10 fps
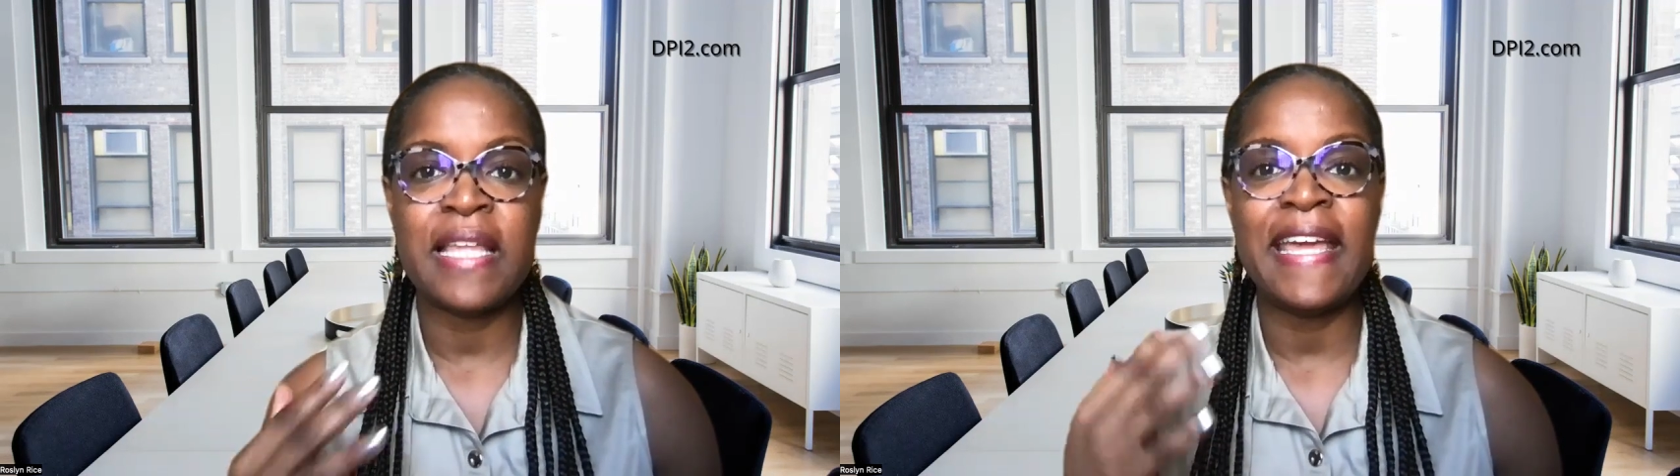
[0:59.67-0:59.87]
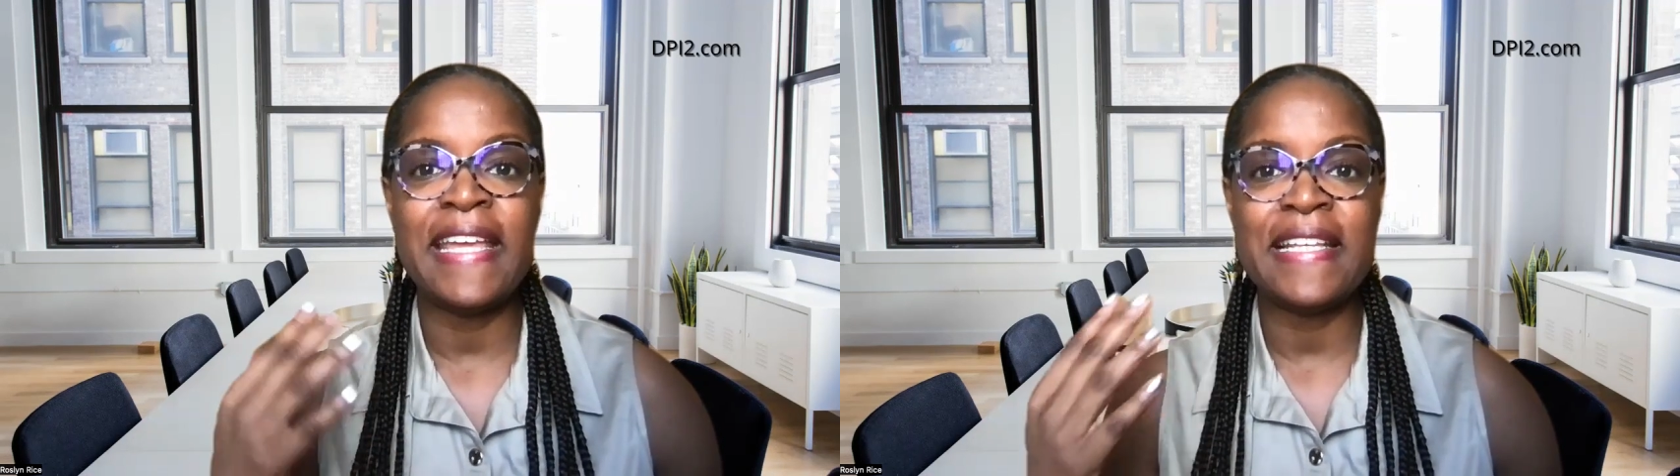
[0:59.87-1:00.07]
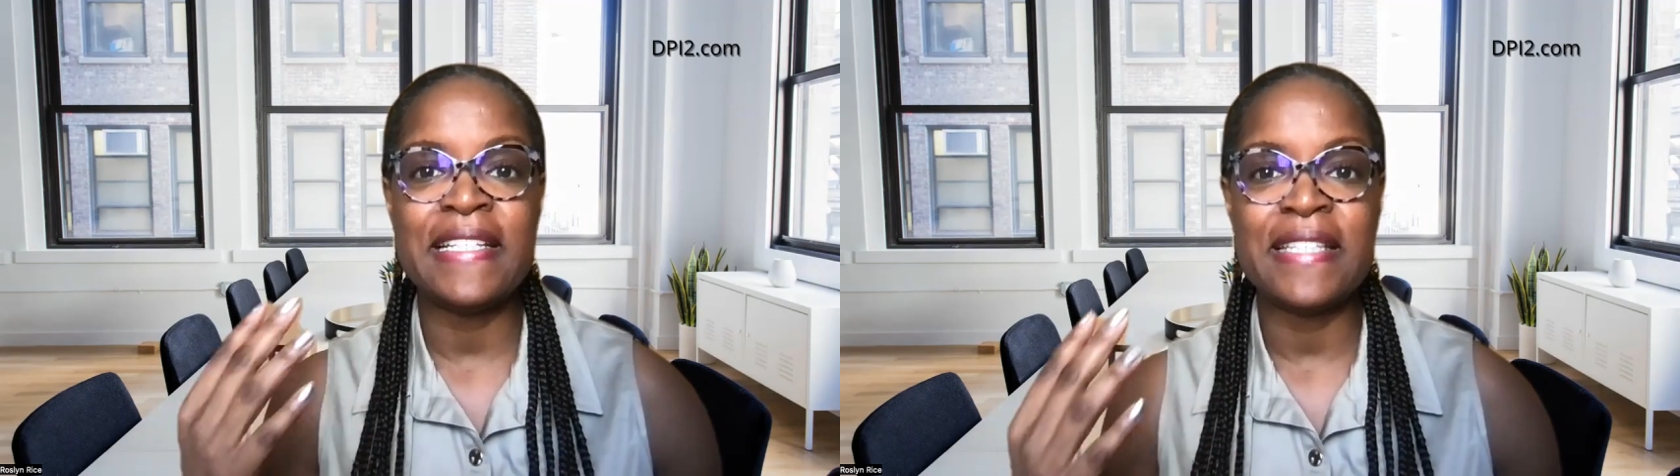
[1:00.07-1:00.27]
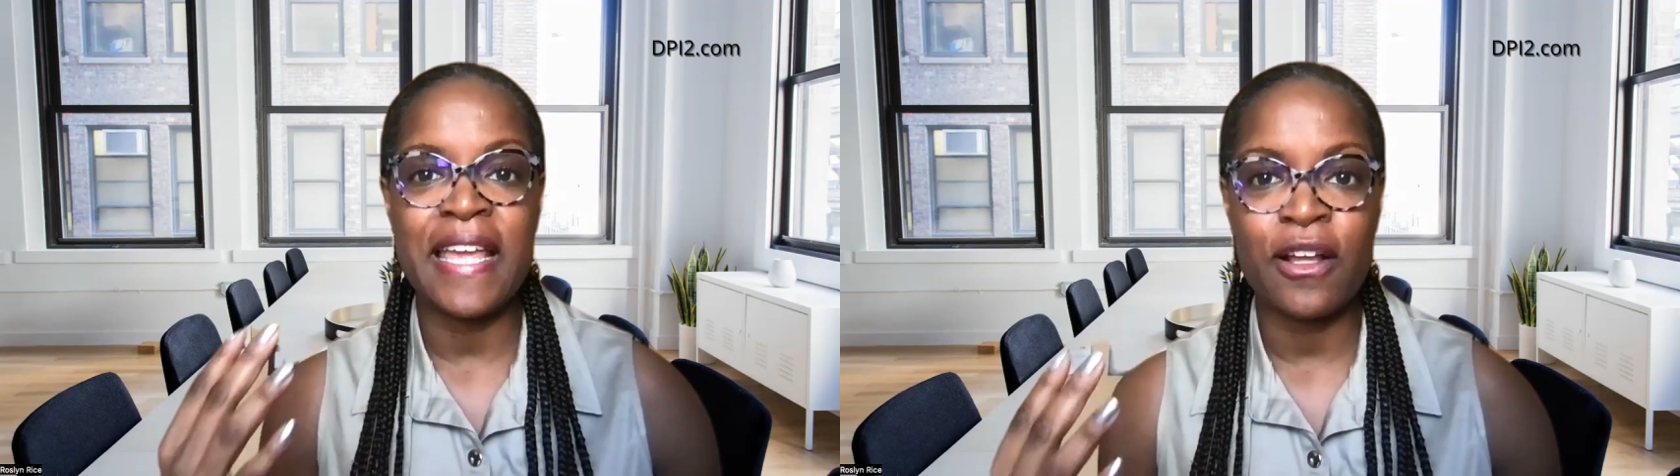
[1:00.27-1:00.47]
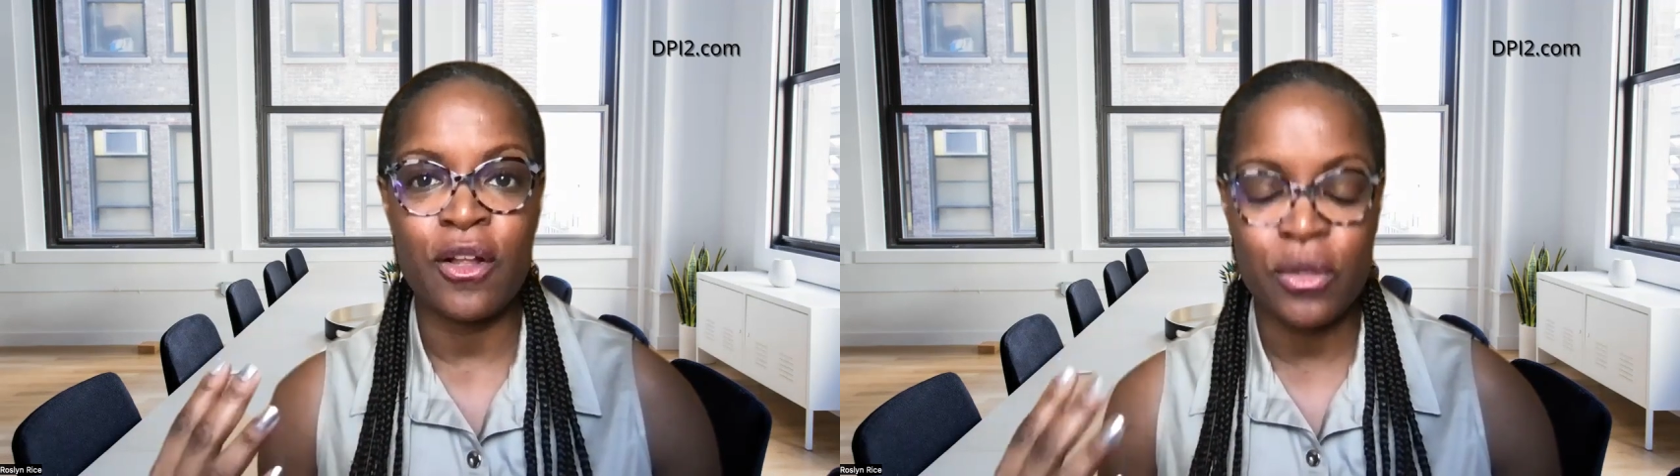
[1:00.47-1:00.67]
that is
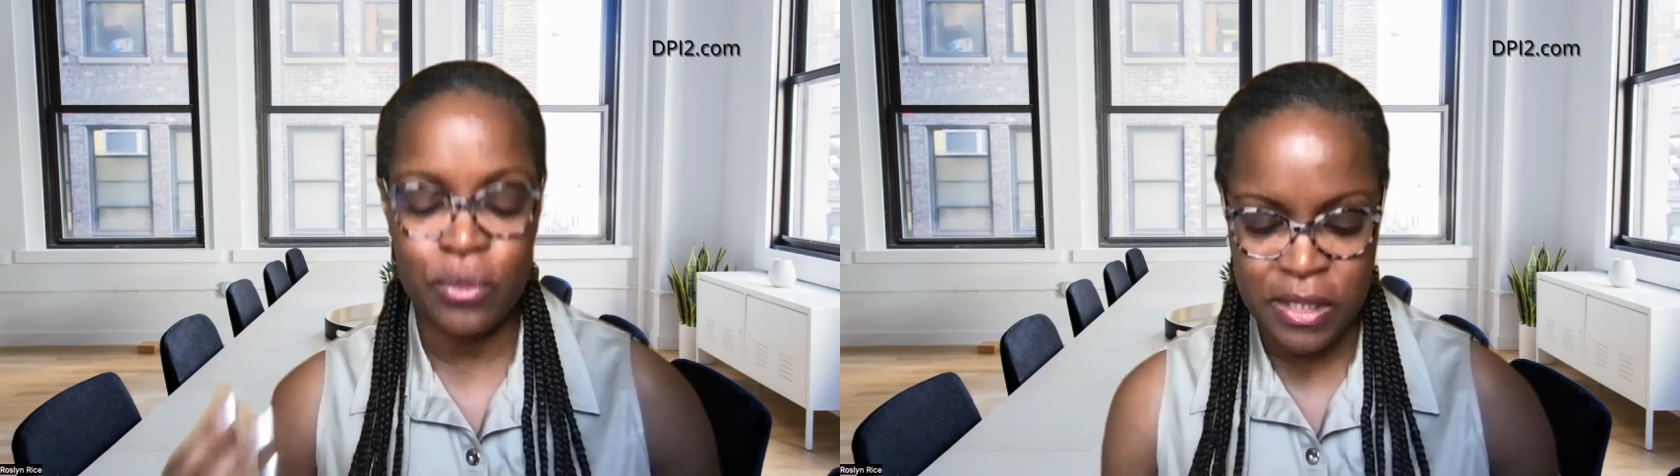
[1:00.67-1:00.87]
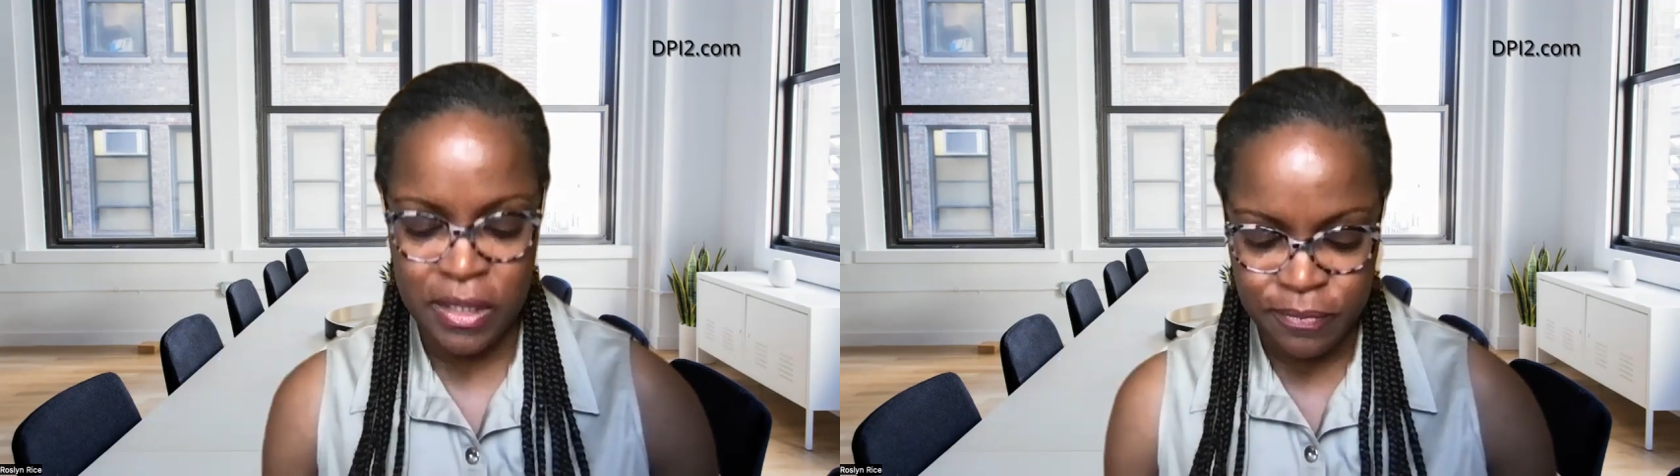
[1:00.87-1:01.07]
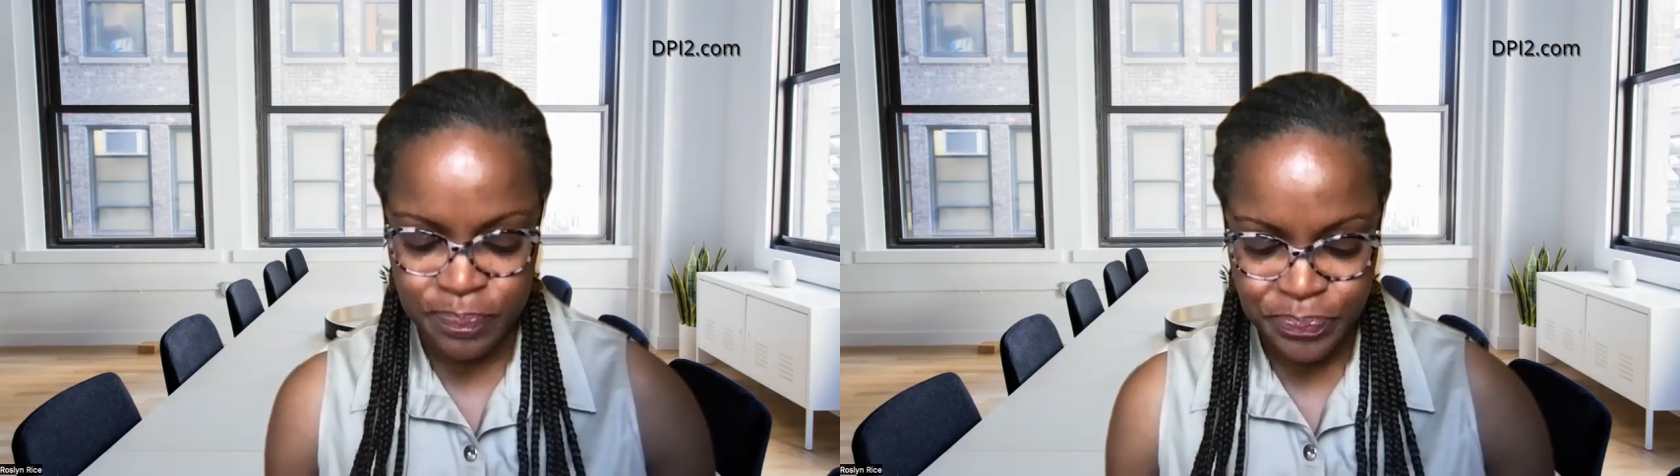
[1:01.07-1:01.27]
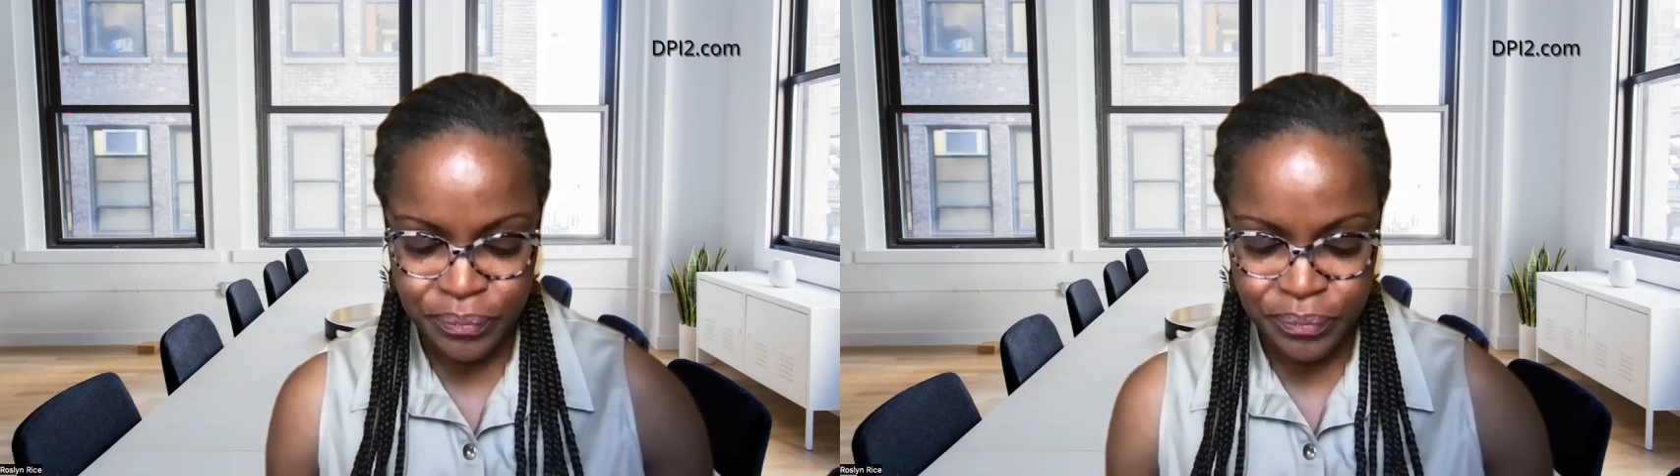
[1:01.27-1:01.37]
inclusive.